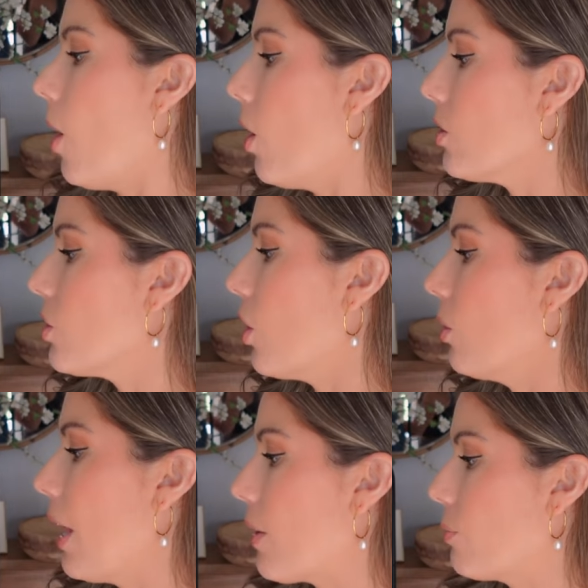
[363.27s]
Also
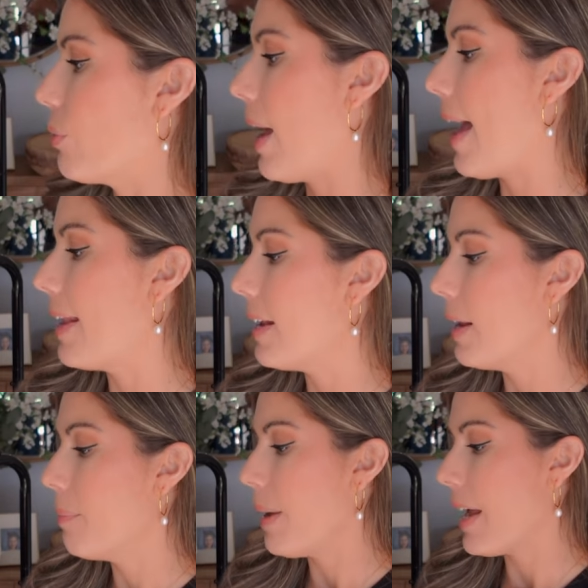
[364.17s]
like red
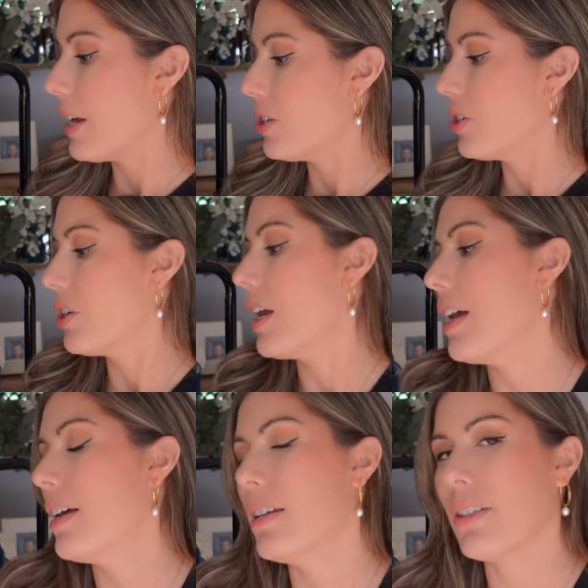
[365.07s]
and beige,
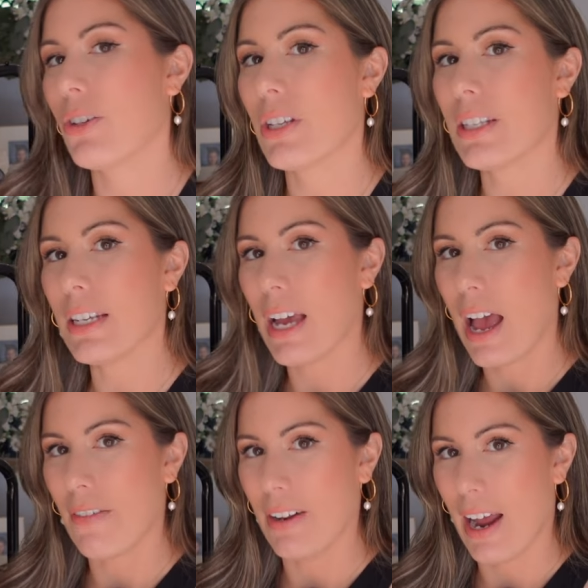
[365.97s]
as you can see I
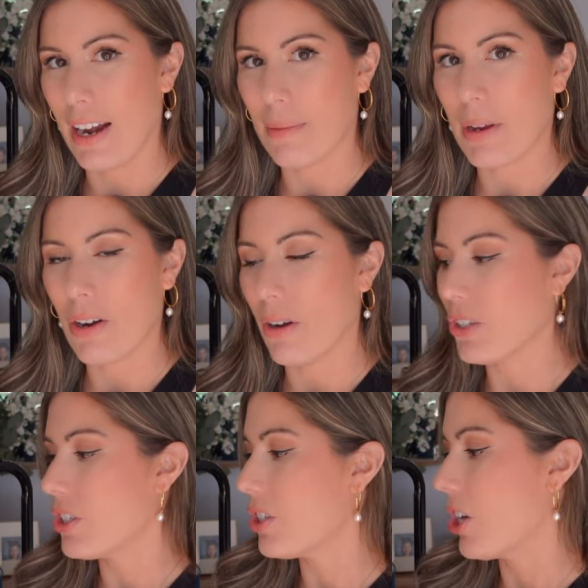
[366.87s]
have an item here I'll
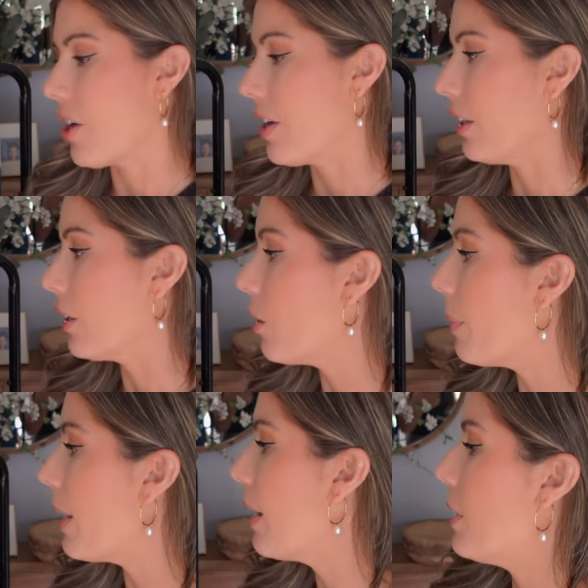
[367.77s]
share in a little
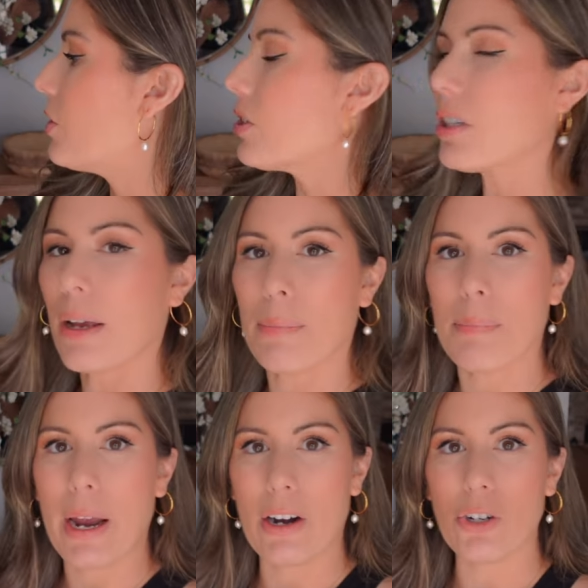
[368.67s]
bit. It just like
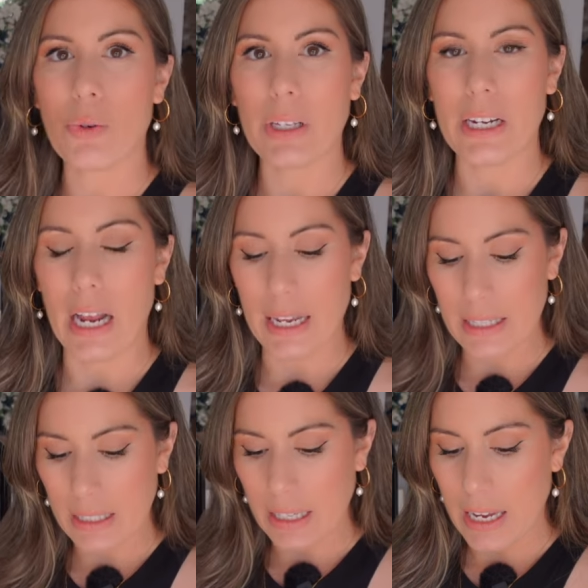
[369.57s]
pairs really
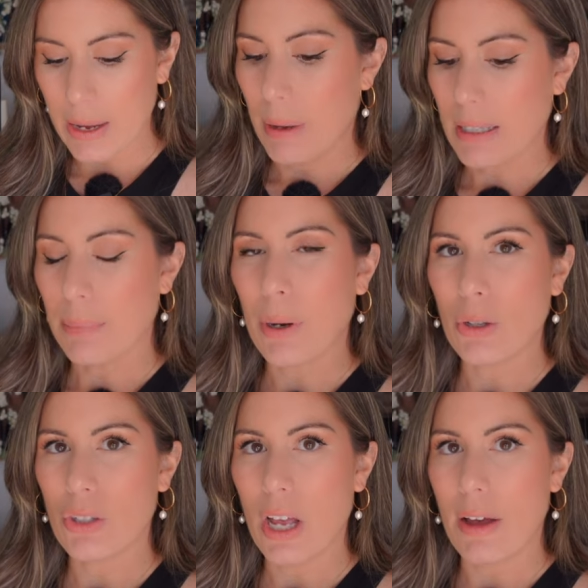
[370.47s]
nicely as
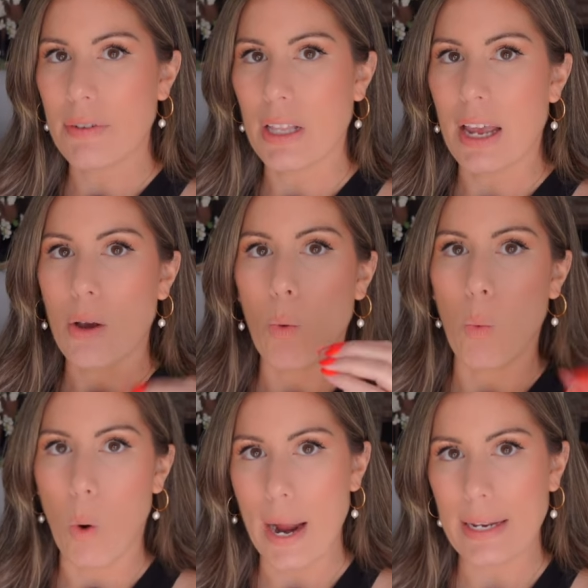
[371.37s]
opposed to having like
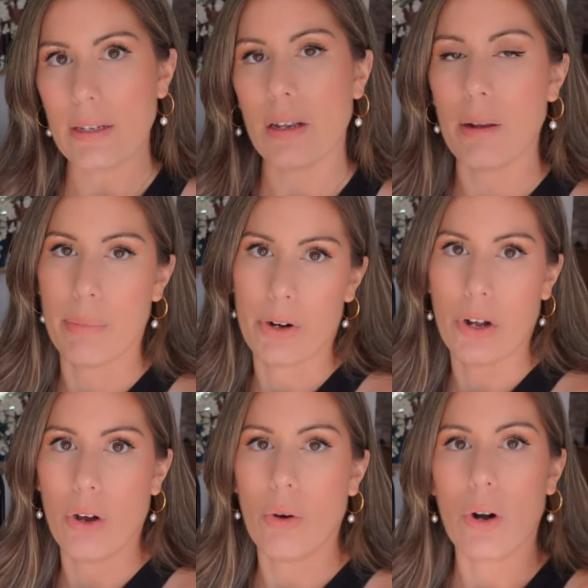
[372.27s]
white and
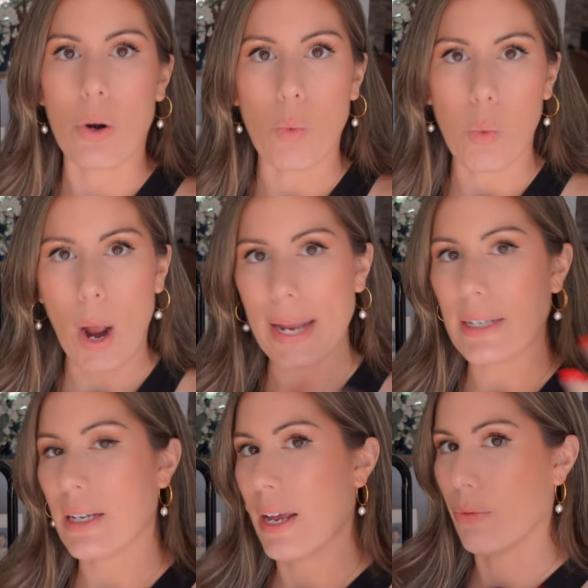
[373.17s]
Bordeaux or
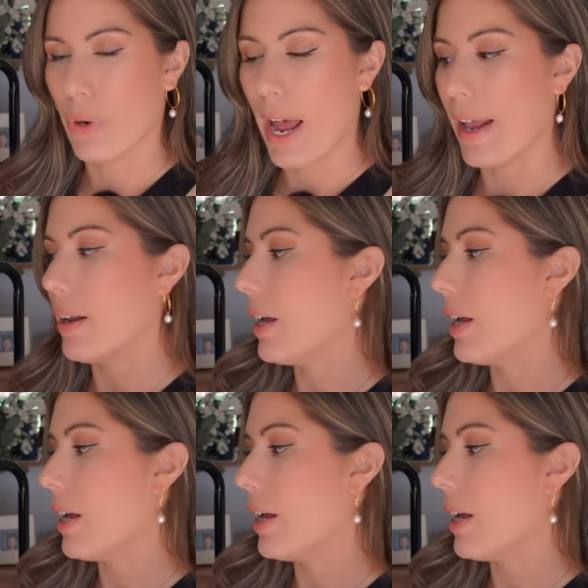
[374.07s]
white and red.